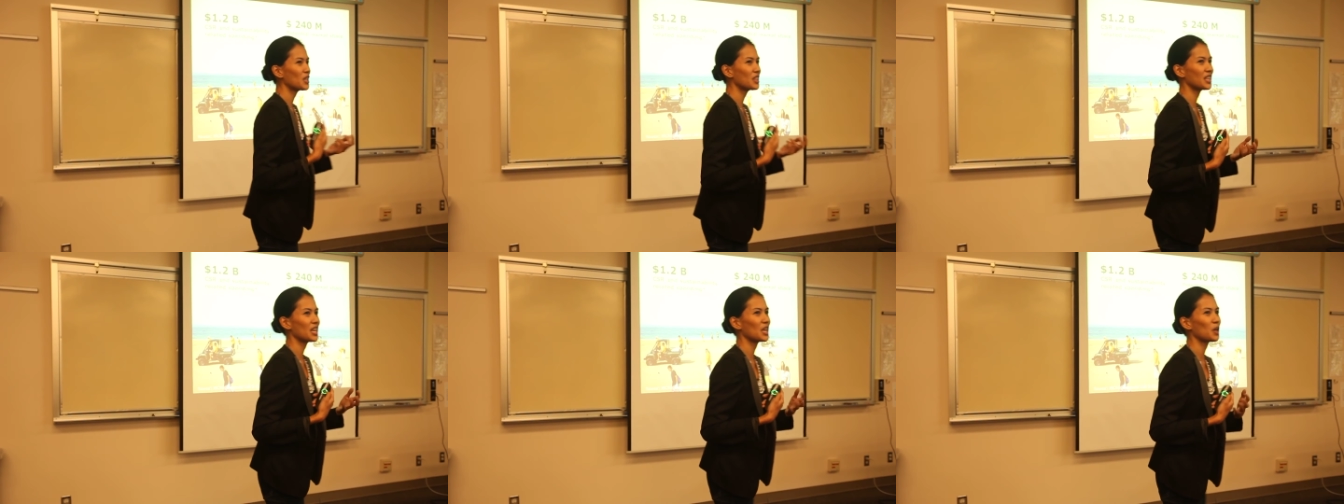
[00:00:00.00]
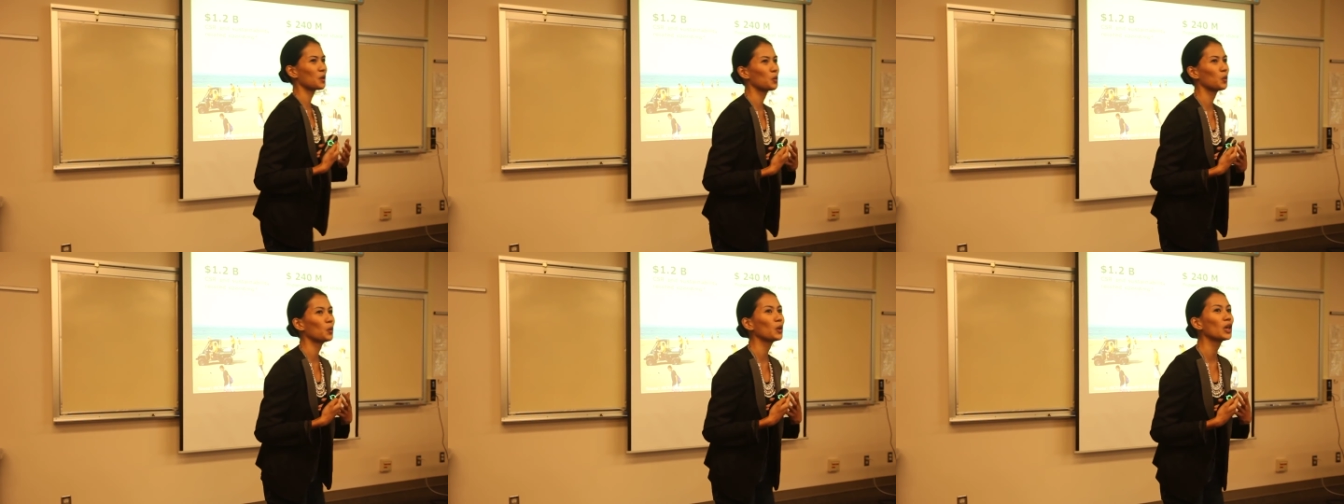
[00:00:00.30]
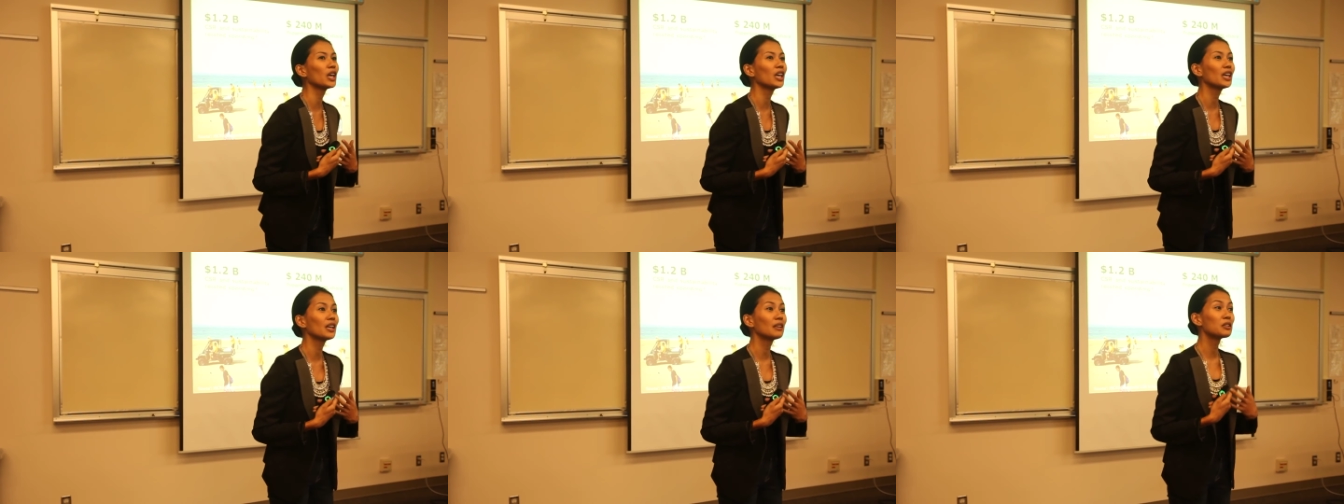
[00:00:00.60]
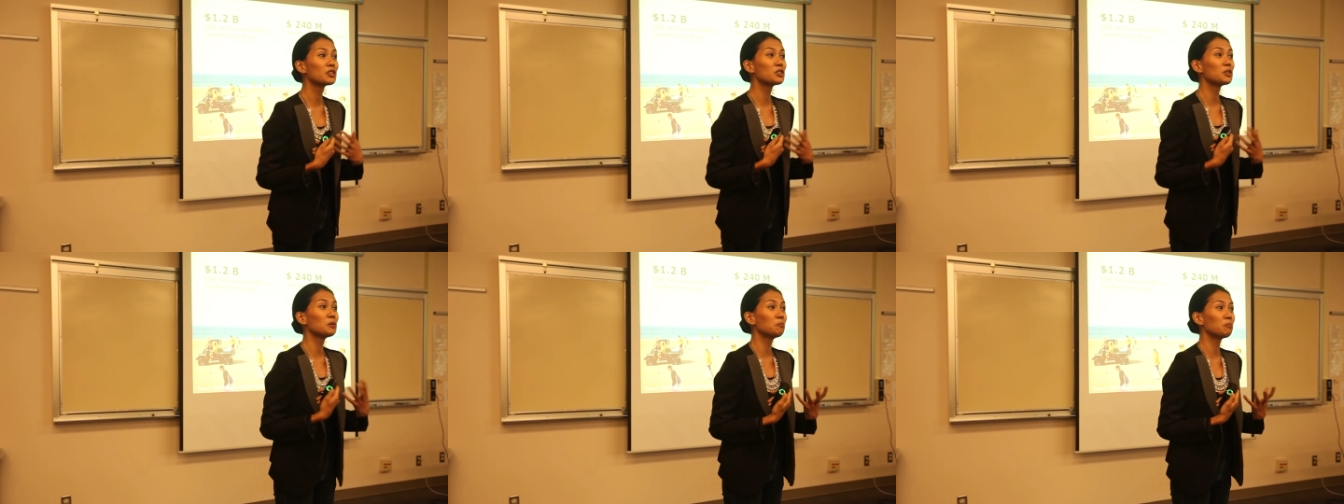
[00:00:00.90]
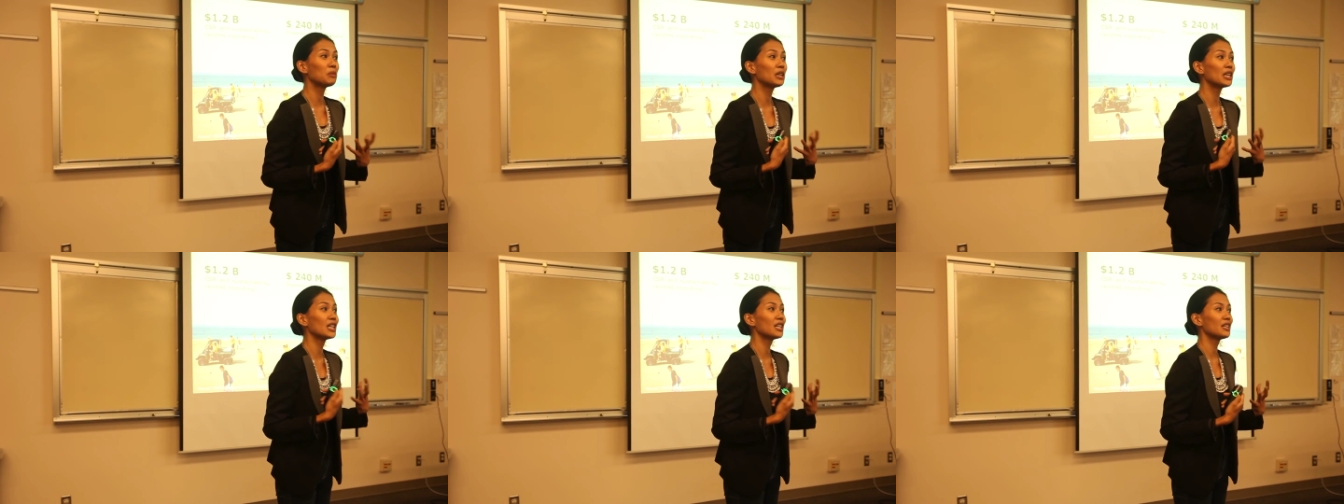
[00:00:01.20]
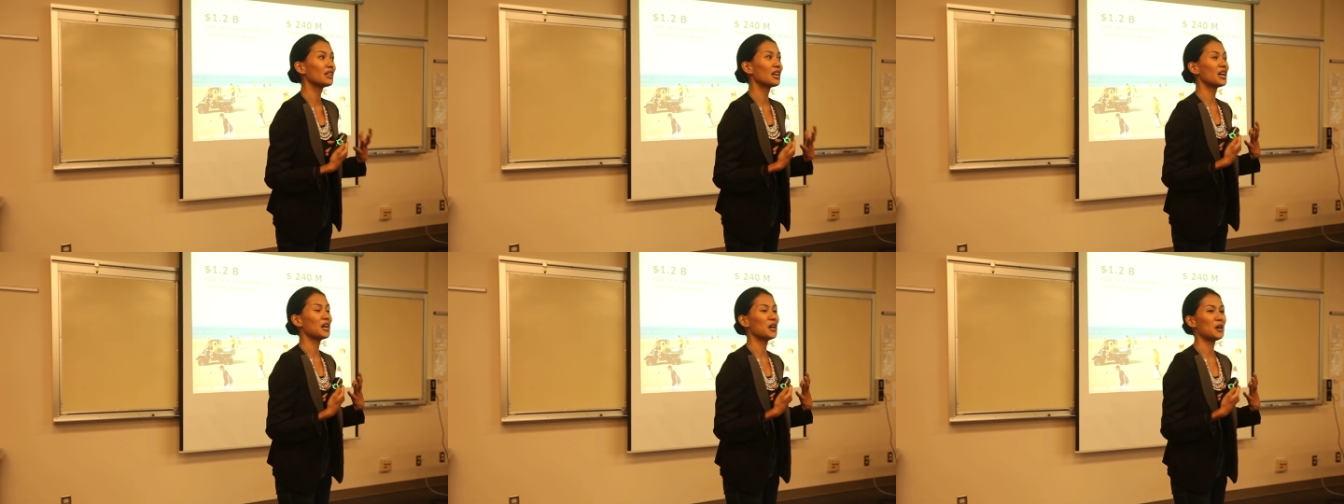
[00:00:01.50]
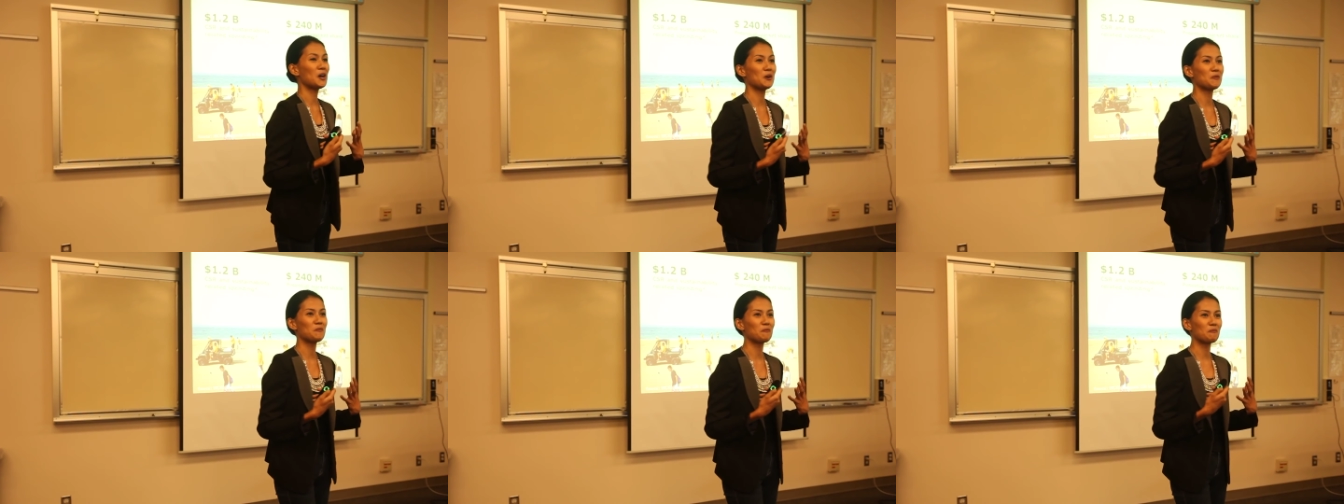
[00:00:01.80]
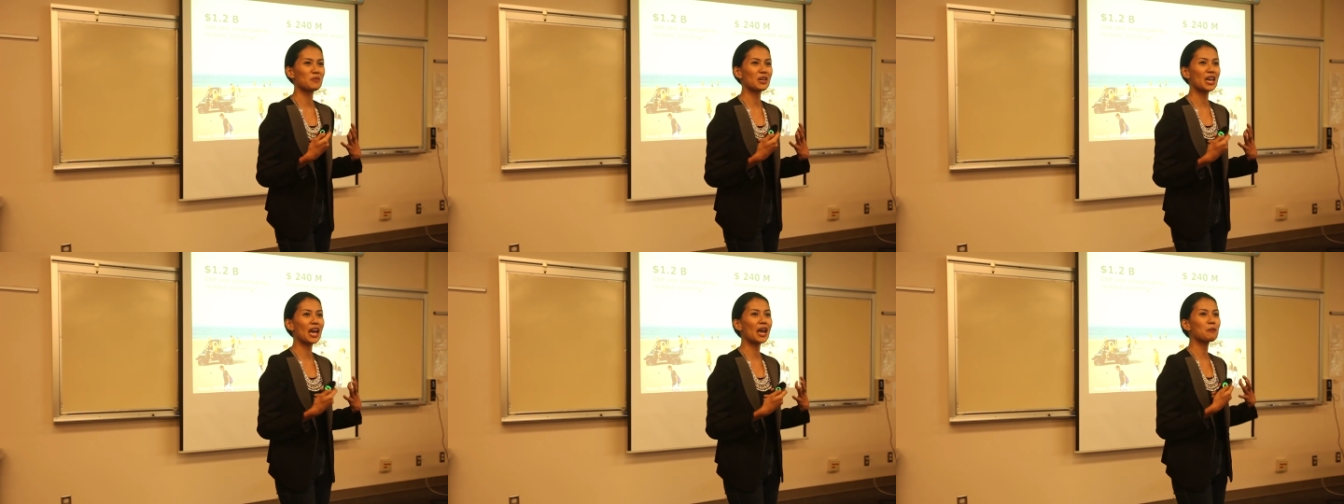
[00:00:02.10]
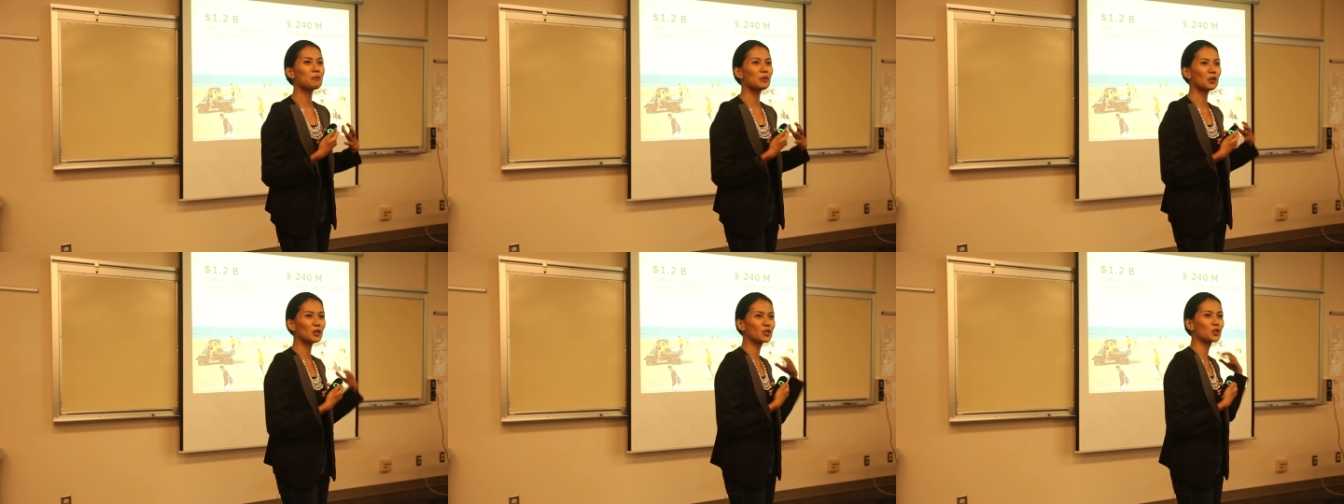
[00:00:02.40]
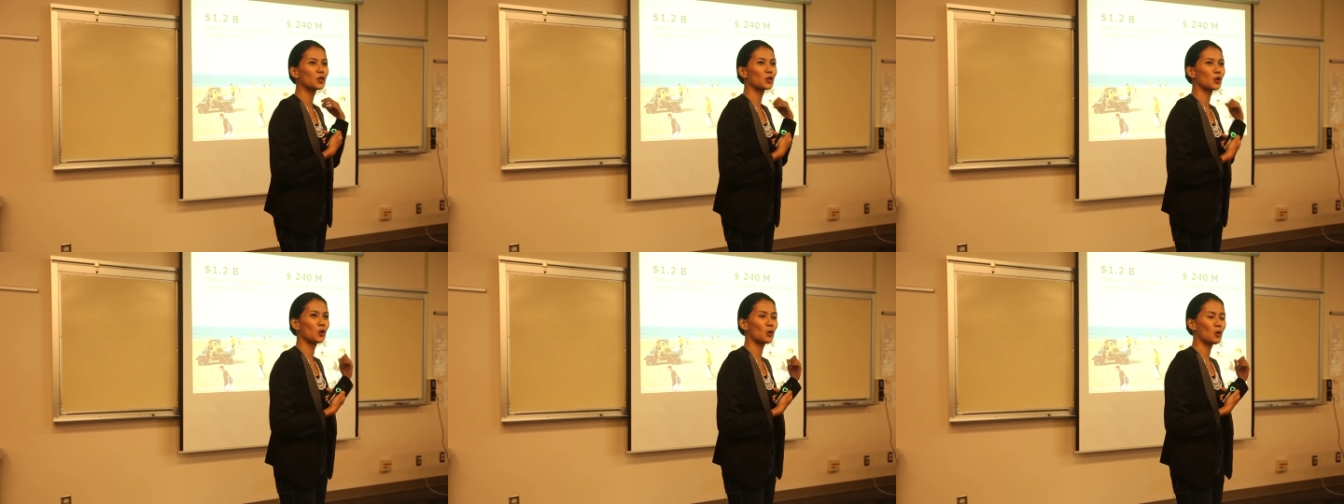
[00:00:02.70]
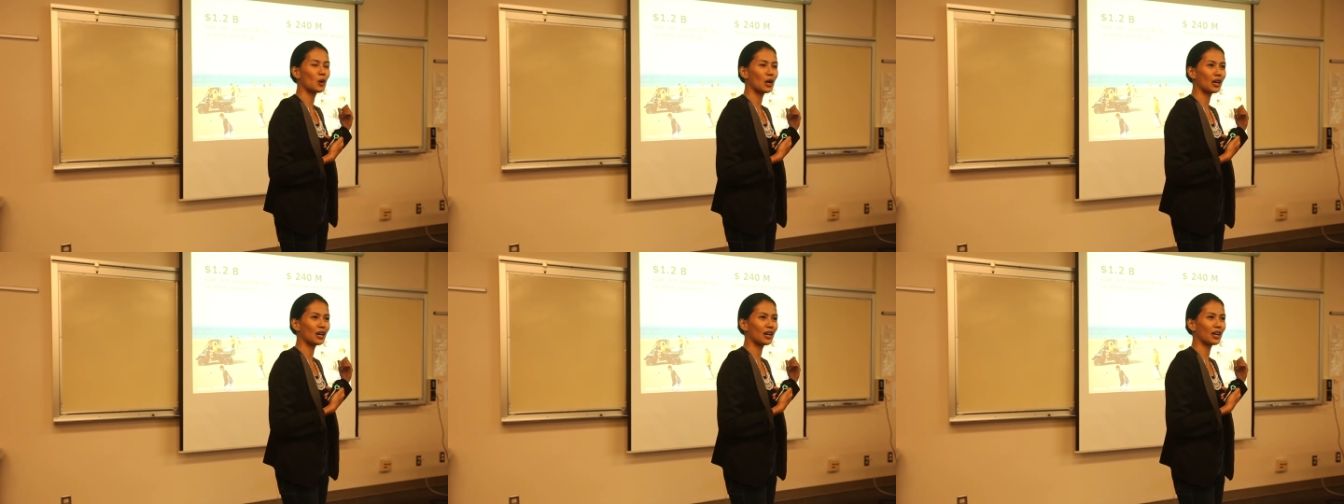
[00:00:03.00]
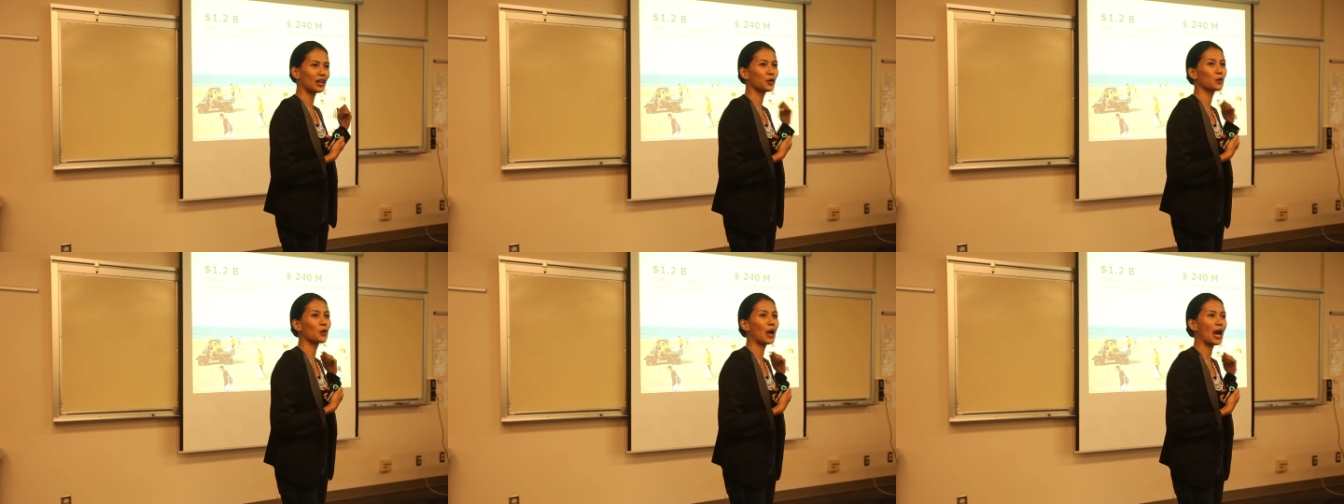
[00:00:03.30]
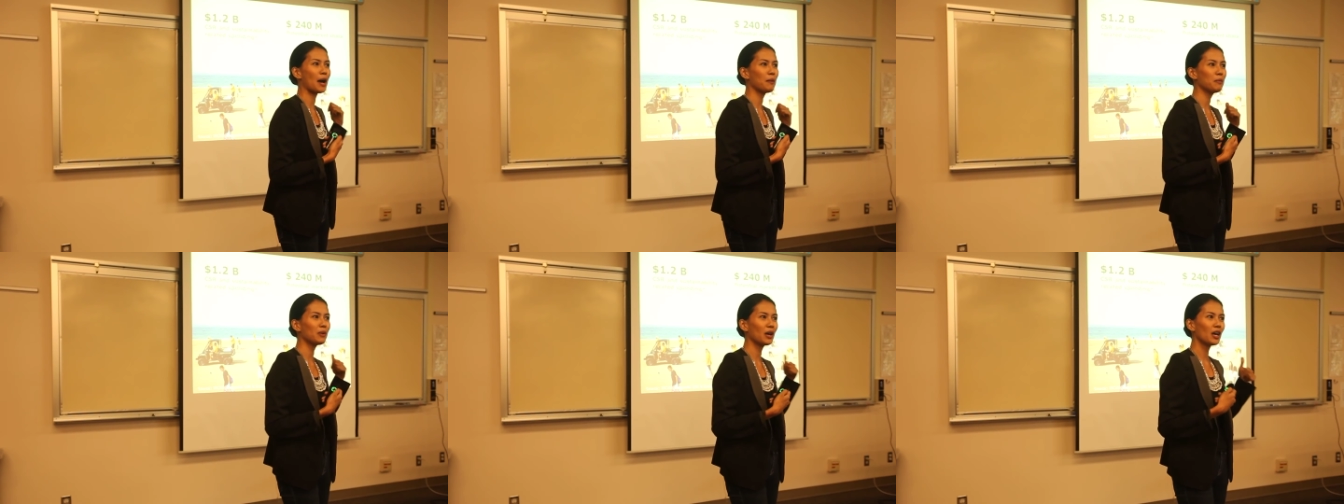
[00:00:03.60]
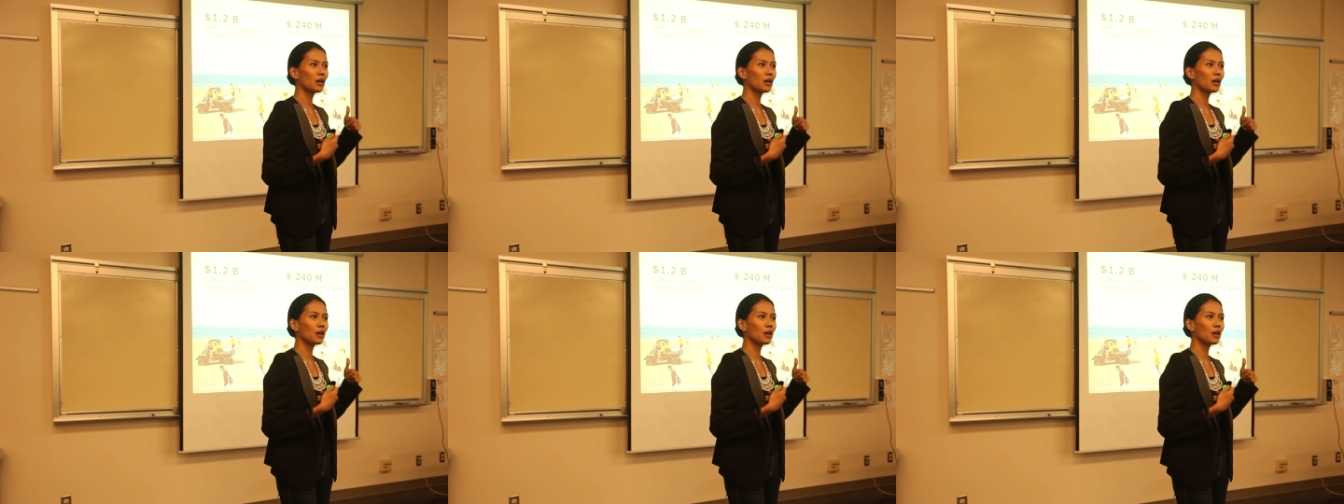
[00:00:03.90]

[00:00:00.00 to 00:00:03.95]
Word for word: think we should be, um, be able to uh, grab,